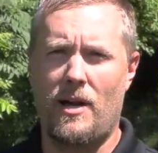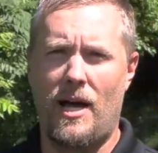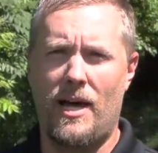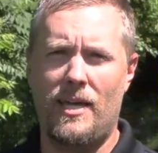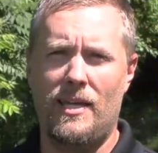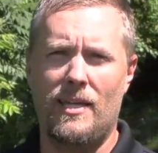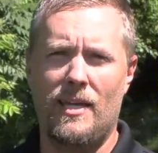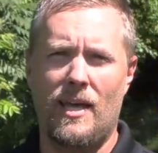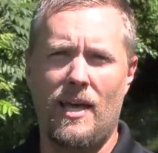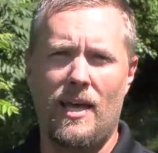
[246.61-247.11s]

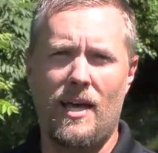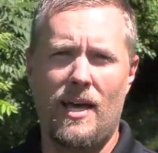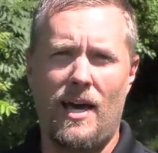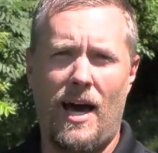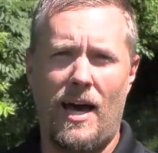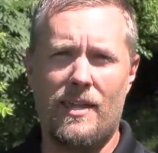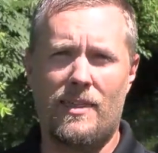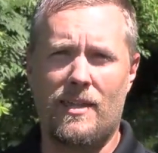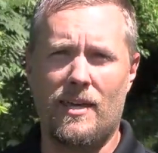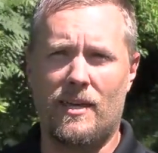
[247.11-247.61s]

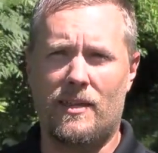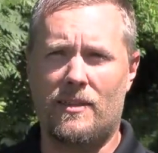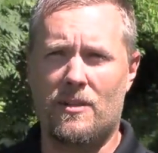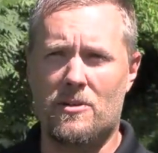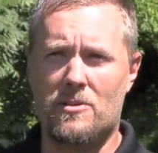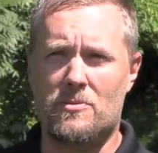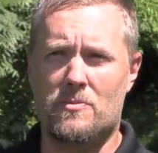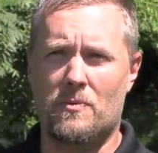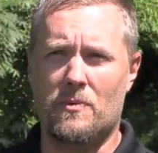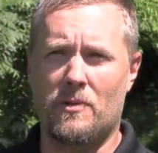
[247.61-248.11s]
I think
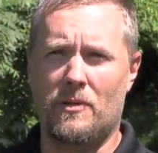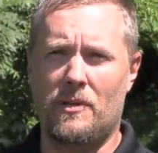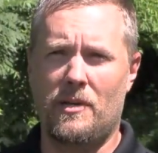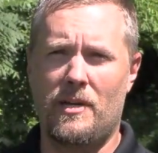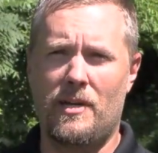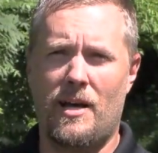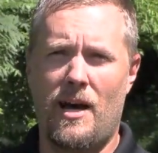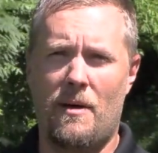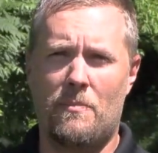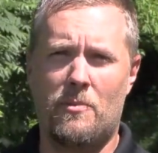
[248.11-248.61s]
there's really
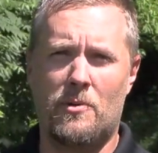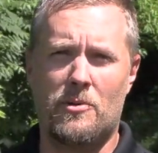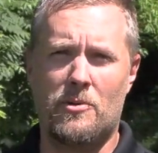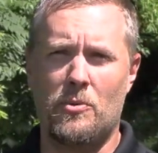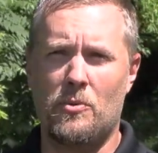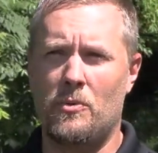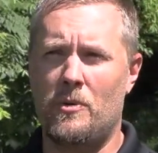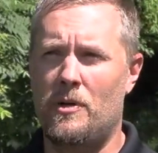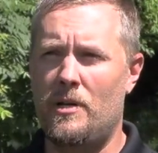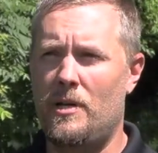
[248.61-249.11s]
an
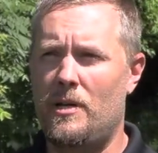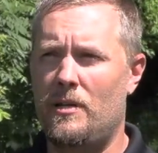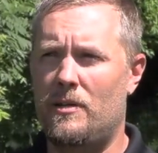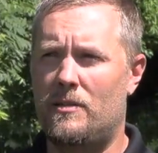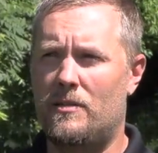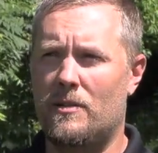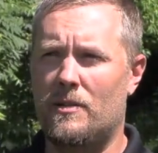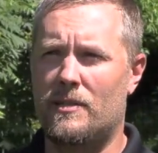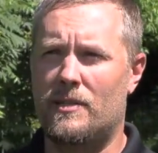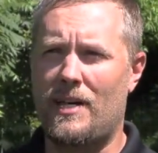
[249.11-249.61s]
opportunity
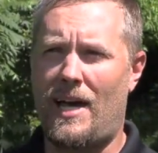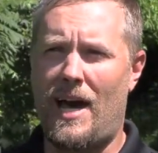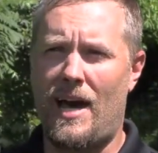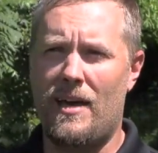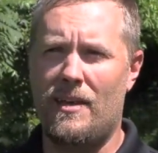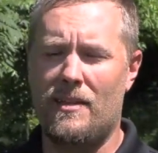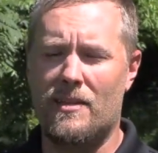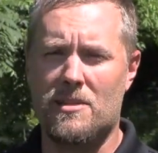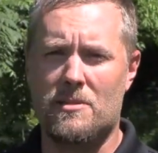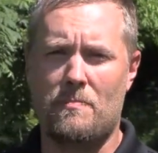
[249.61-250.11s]
to
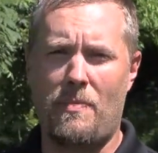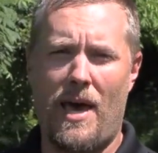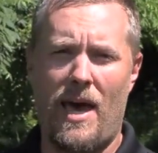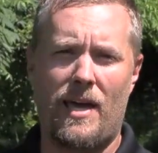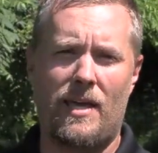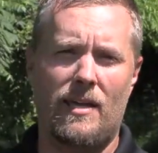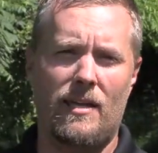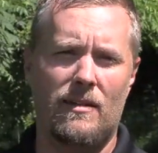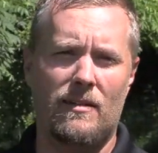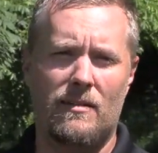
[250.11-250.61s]
tie this
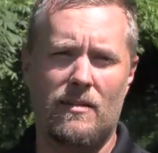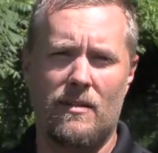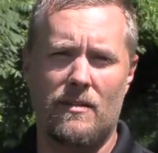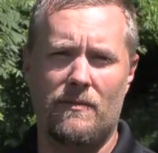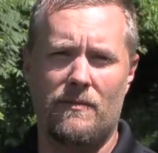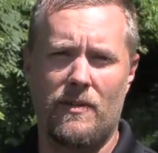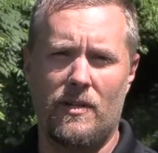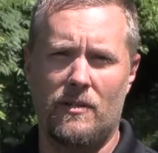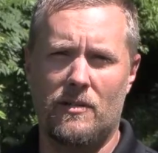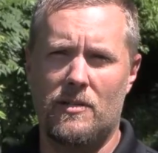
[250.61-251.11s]
back into the
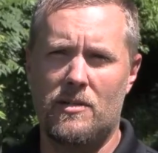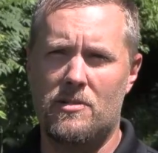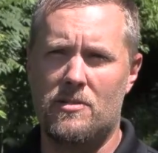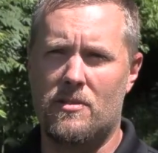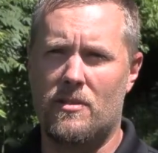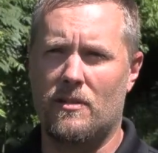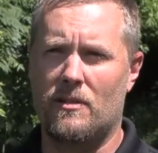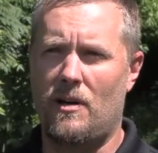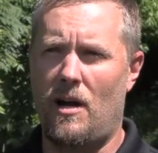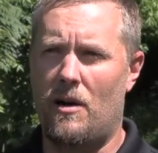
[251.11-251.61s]
village.
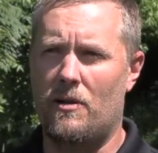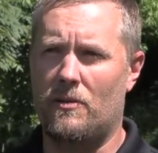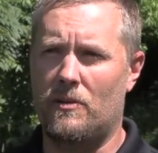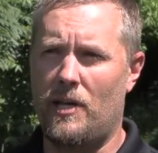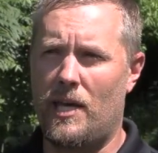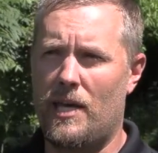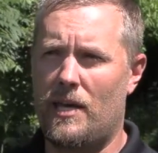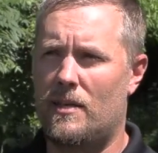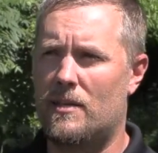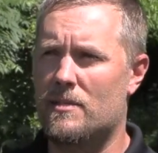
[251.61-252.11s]
Our
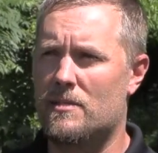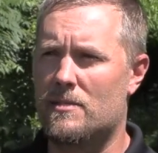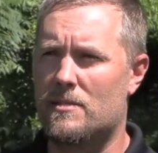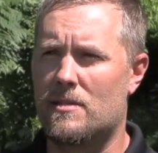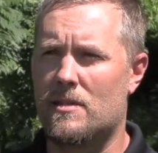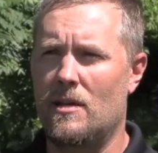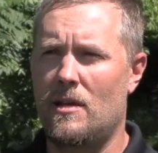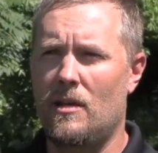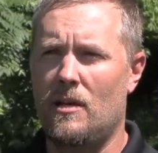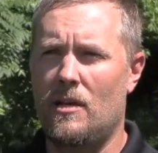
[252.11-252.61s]
lake
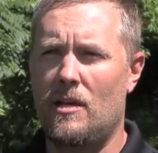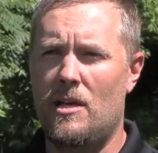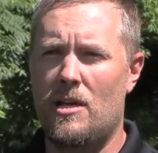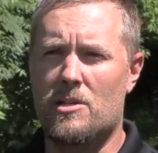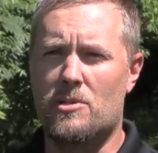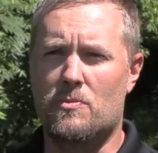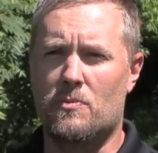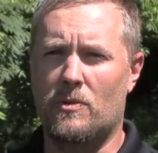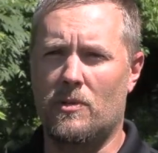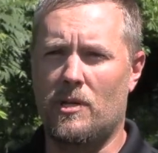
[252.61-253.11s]
is
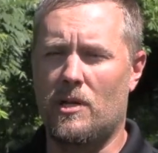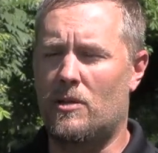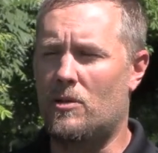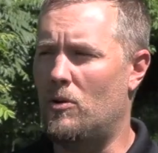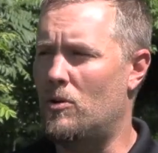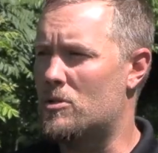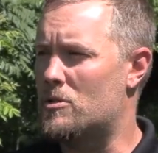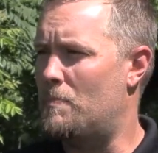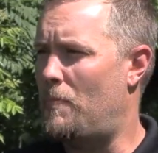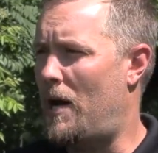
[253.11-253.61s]
really
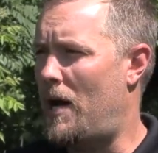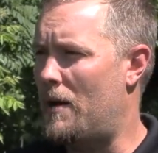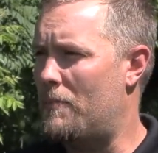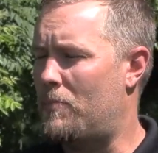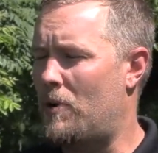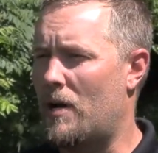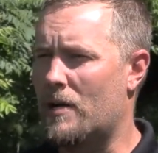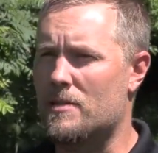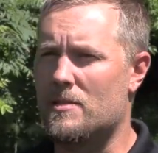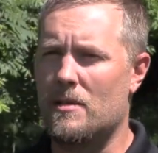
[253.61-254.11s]
close by
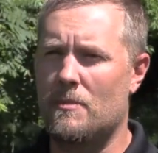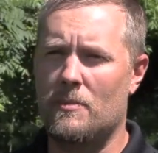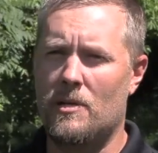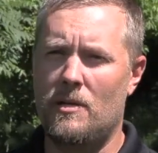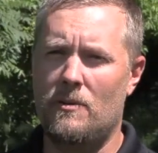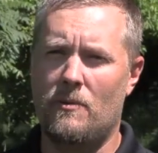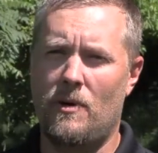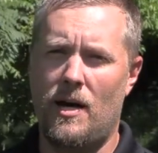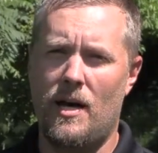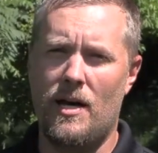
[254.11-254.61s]

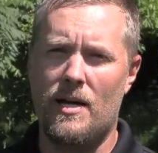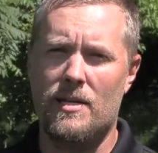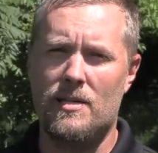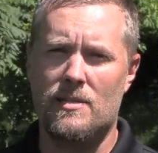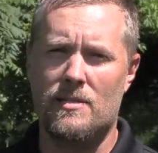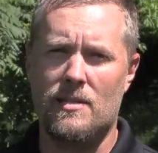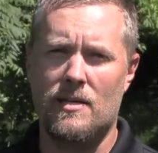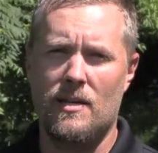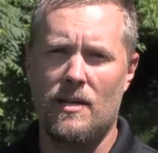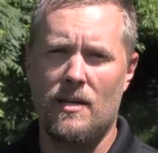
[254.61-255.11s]
proximity
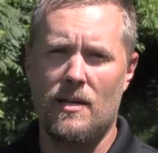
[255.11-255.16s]
wise.